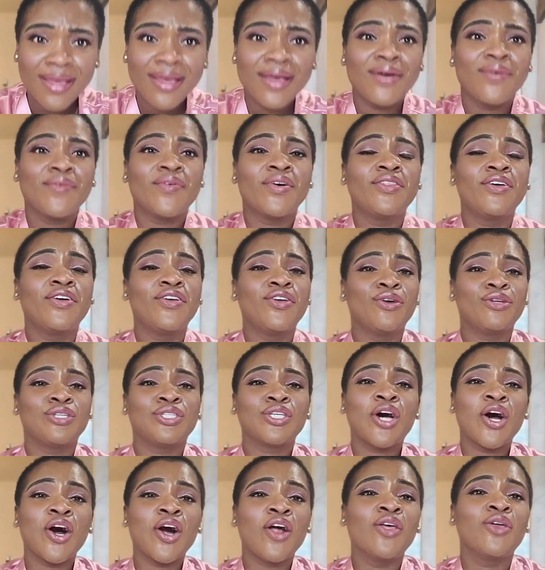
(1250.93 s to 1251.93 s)
Whether you're
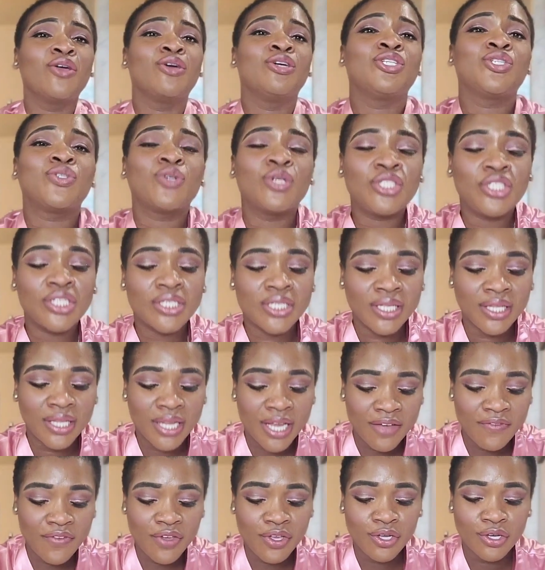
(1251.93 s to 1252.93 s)
tall or you're short. Just
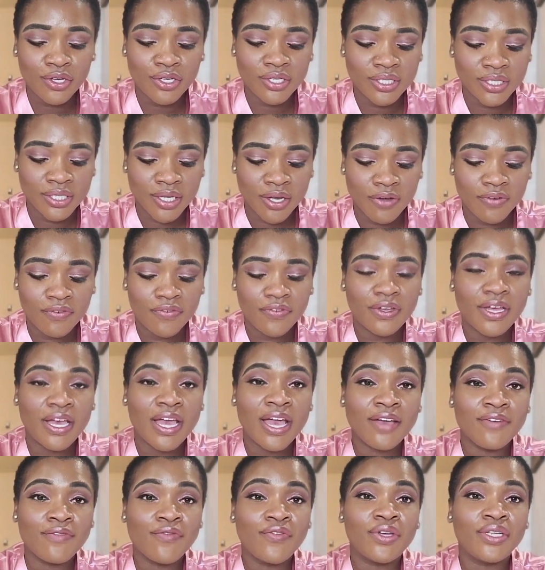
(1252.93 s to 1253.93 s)
loving yourself
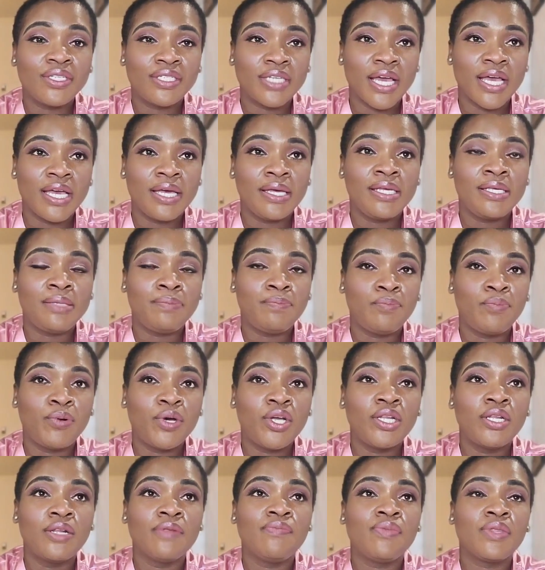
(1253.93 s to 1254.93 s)
every day.
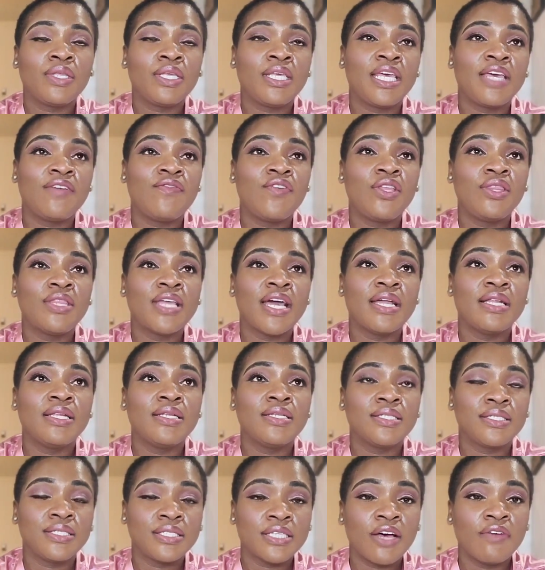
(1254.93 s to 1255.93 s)
Put Giving that
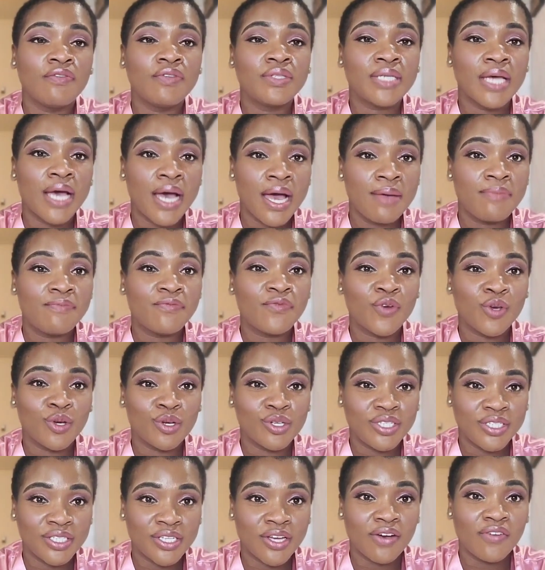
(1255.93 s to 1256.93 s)
self-time for
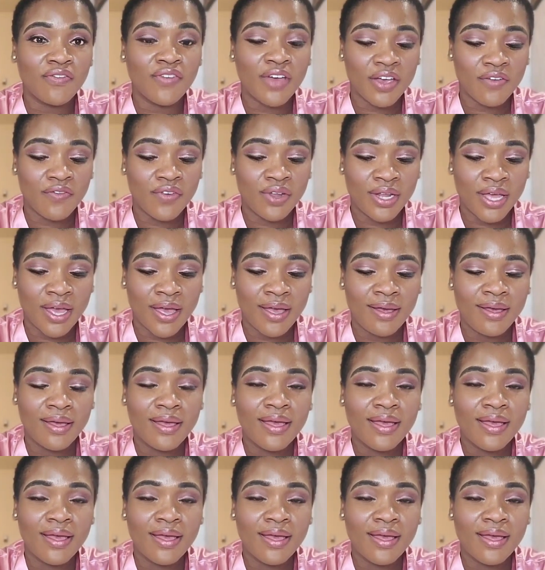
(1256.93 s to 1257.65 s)
yourself every day.